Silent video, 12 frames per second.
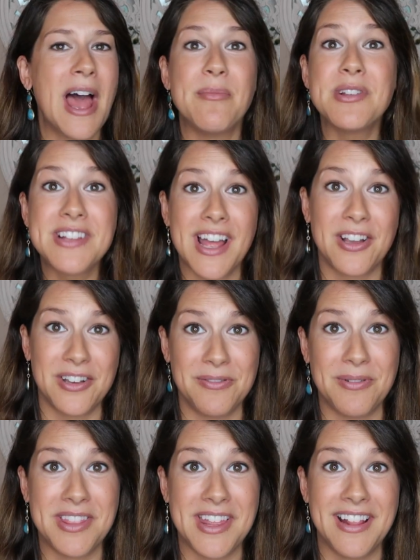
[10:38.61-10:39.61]
I'm just not
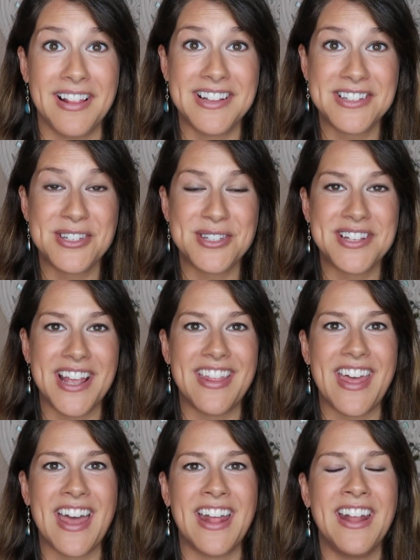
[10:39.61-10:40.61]
good with it. Let's just say
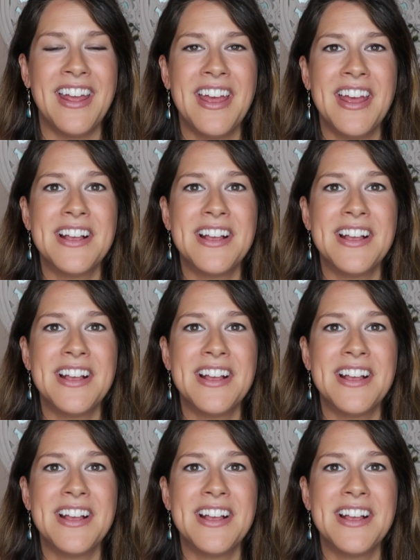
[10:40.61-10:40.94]
that.